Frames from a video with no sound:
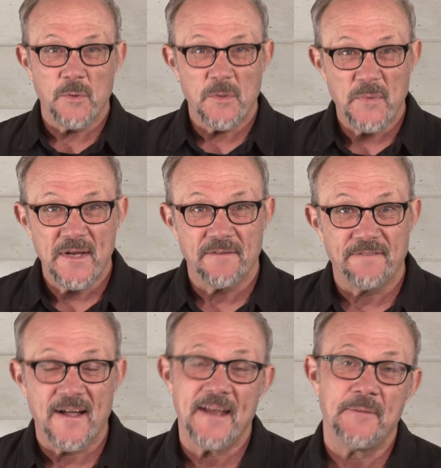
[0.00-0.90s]
when we
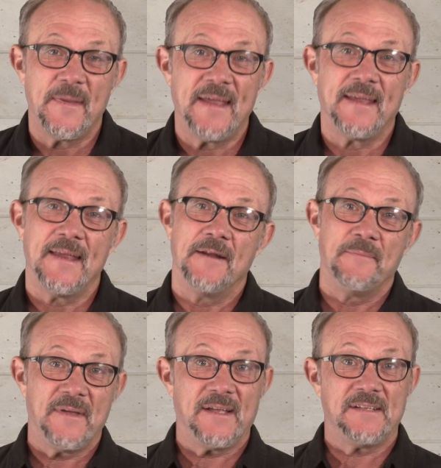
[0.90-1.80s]
defined making
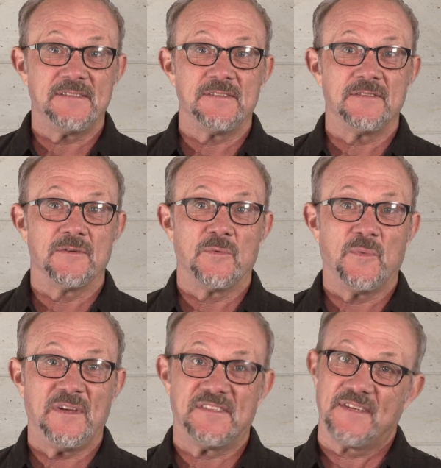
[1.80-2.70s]
amends,
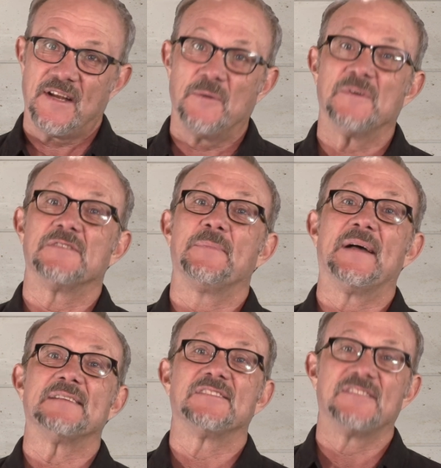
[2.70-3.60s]
we said it was
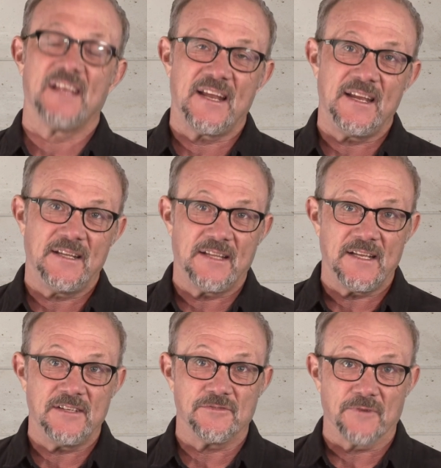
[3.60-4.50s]
about setting
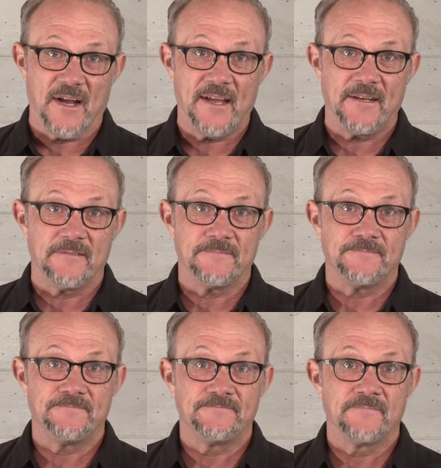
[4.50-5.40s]
things right?
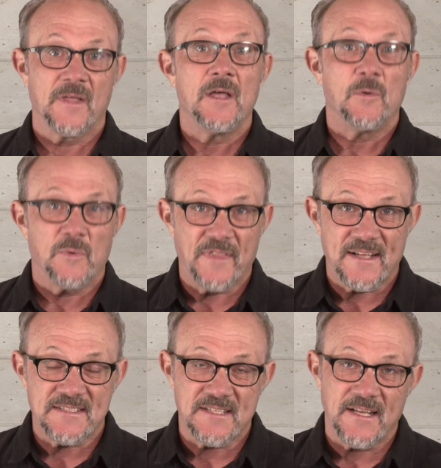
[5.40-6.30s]
Well,
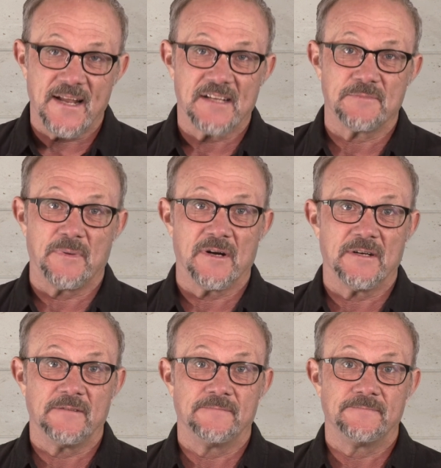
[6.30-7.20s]
that's the next
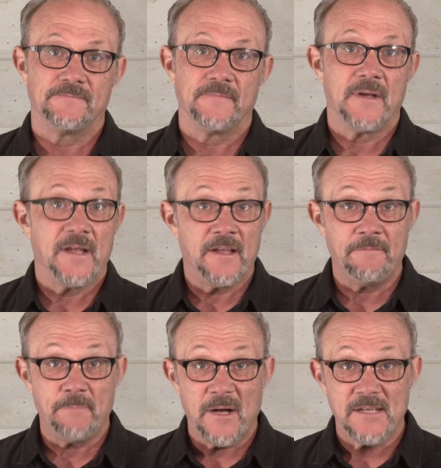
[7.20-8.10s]
part.
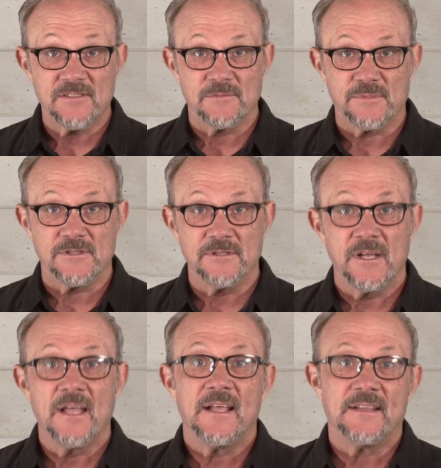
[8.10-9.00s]
If possible,
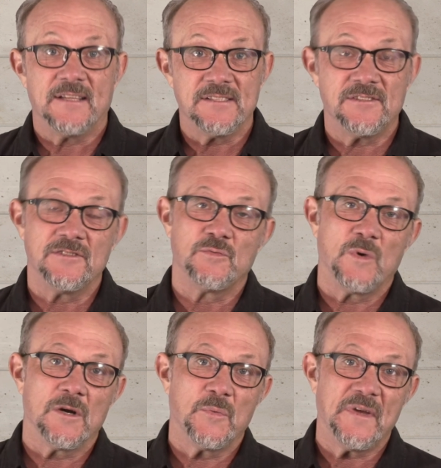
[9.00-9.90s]
this is
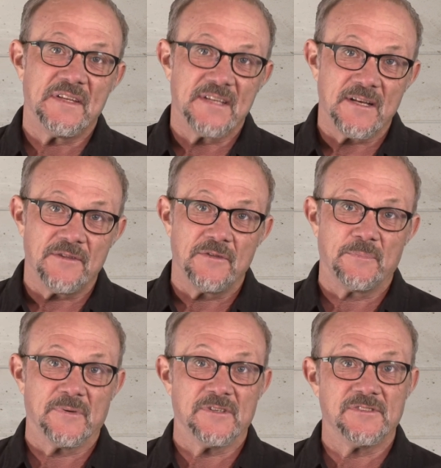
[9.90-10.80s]
where we tell the
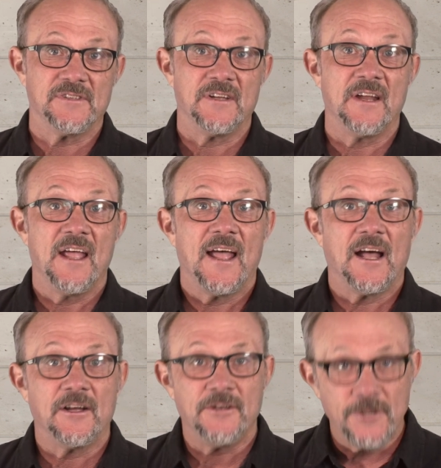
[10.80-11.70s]
person
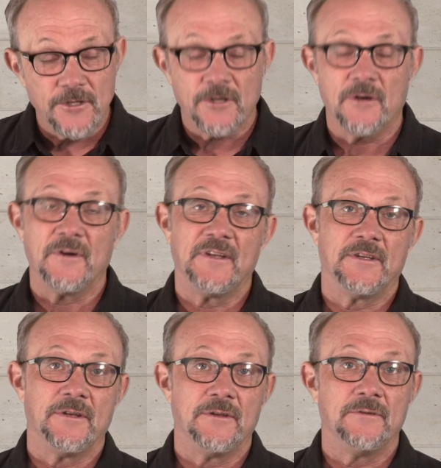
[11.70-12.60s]
how you're going
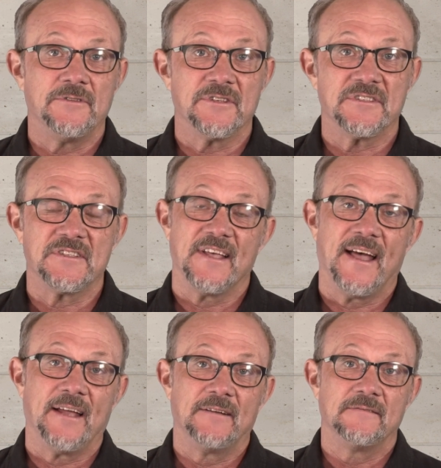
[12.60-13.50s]
to do just
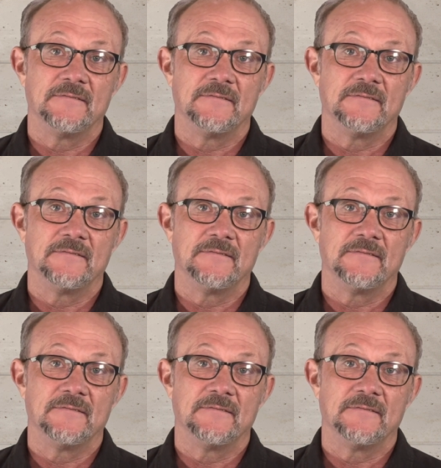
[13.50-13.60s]
that.